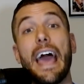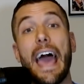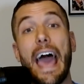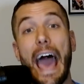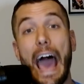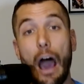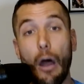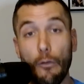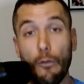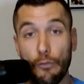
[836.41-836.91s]

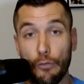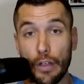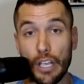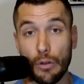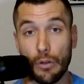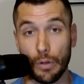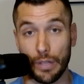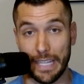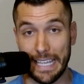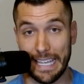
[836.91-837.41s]
How
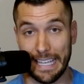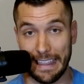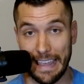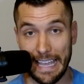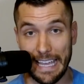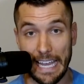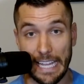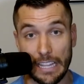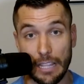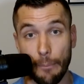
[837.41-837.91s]
frequently can they
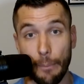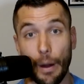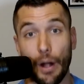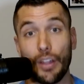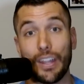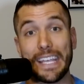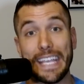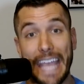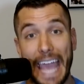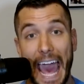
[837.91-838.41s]
get the
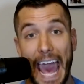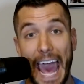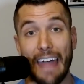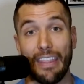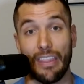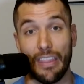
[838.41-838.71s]
ball to Cat